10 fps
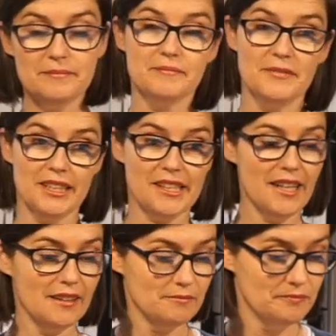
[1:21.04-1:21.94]
let's
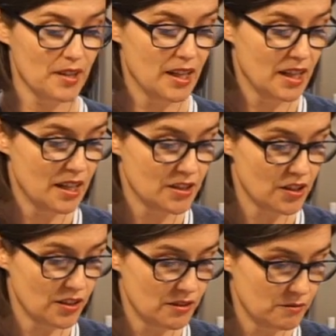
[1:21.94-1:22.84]
start.
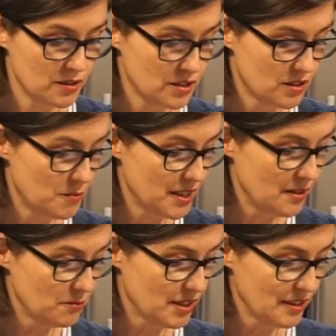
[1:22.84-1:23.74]
So to
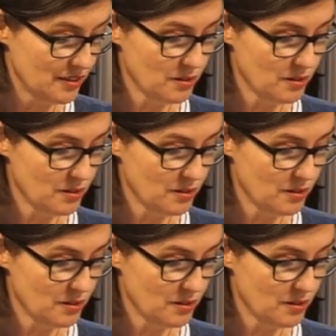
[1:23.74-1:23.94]
begin with,